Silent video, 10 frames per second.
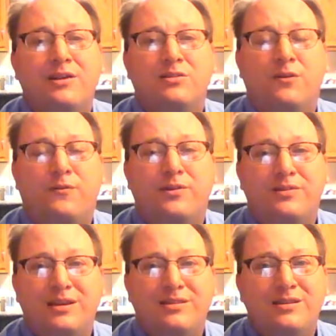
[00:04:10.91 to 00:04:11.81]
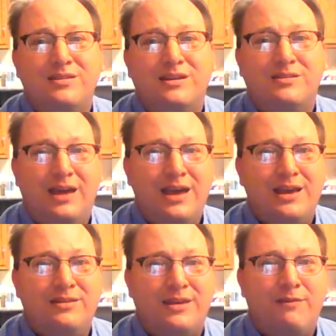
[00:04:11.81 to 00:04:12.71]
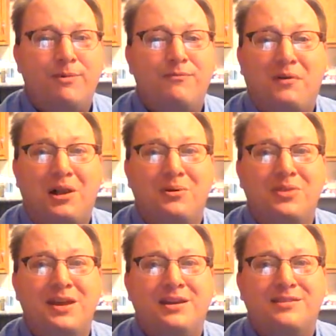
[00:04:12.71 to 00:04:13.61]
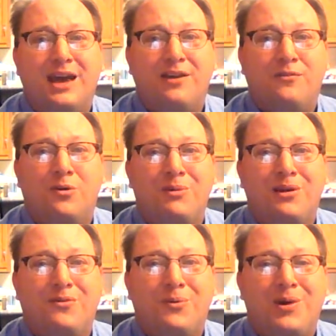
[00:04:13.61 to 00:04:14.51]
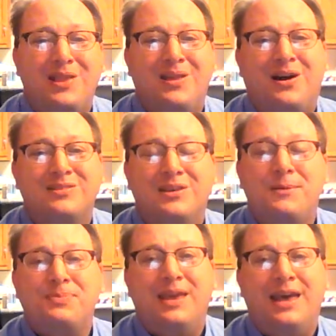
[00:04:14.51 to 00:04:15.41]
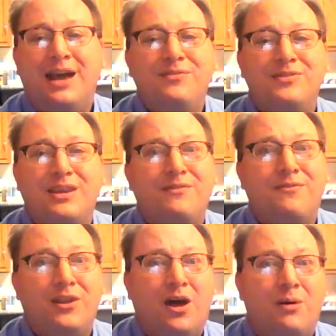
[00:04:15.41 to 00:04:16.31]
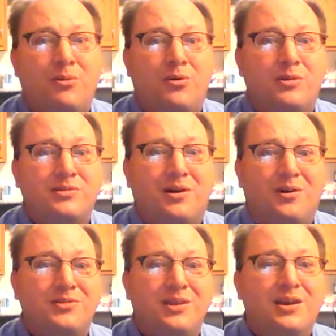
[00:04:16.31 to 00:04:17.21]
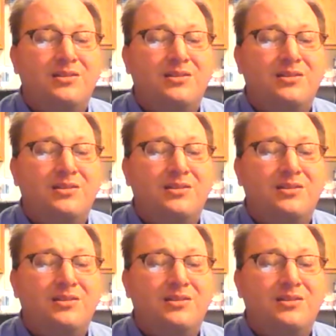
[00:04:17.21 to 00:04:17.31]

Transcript: So for 66 days, I've been following the exact formula for weight loss, and I've seen phenomenal results.